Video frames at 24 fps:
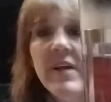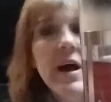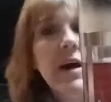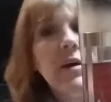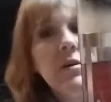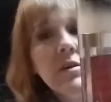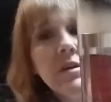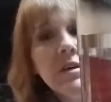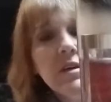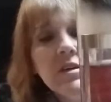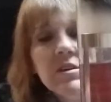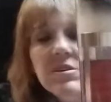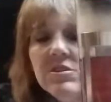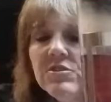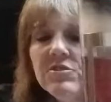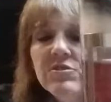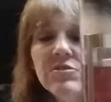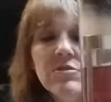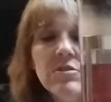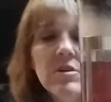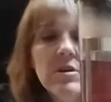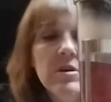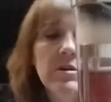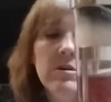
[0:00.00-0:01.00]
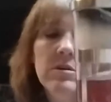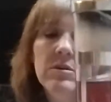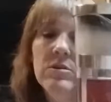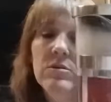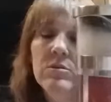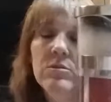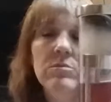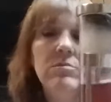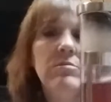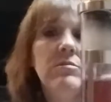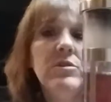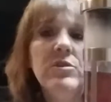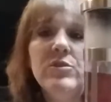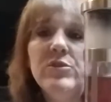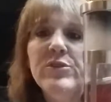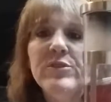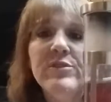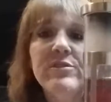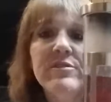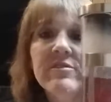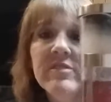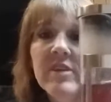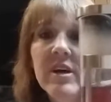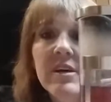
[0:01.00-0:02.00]
flowers, no loose
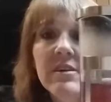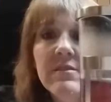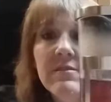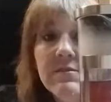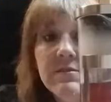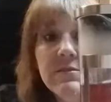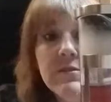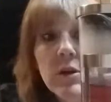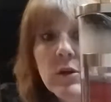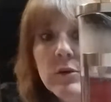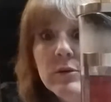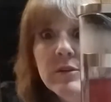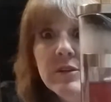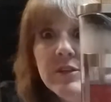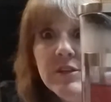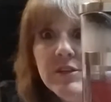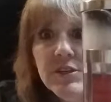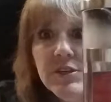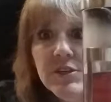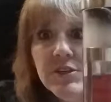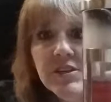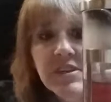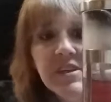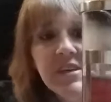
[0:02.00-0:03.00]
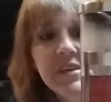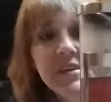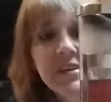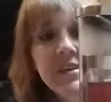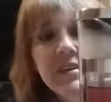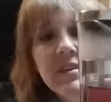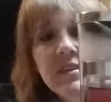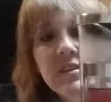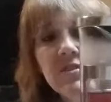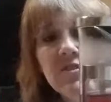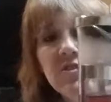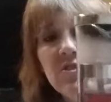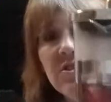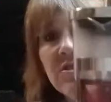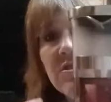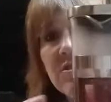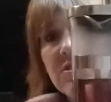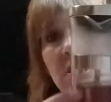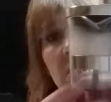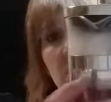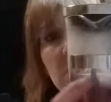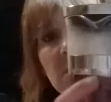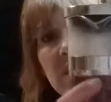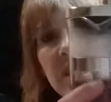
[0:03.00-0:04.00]
stuff floating in your tea, and it's
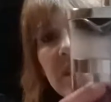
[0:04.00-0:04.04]
just all